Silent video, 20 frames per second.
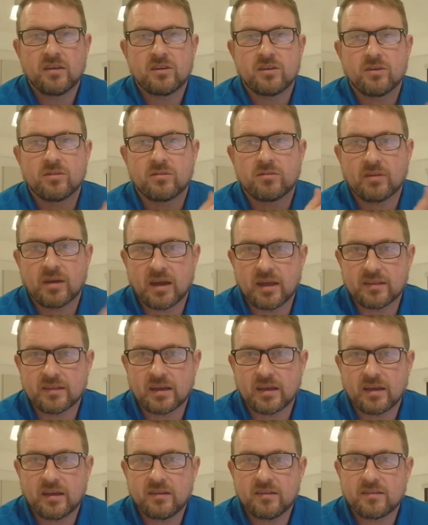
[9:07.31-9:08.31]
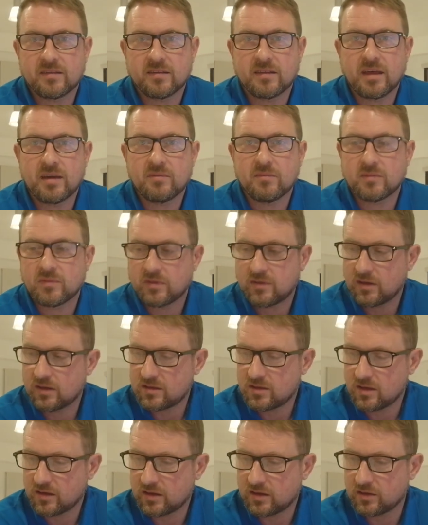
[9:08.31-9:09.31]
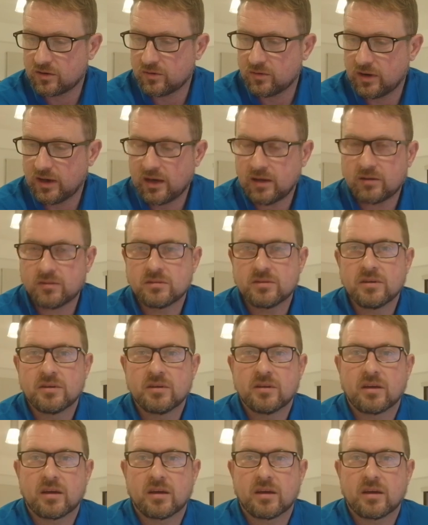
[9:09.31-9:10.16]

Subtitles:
You hand that into them, they check it all out,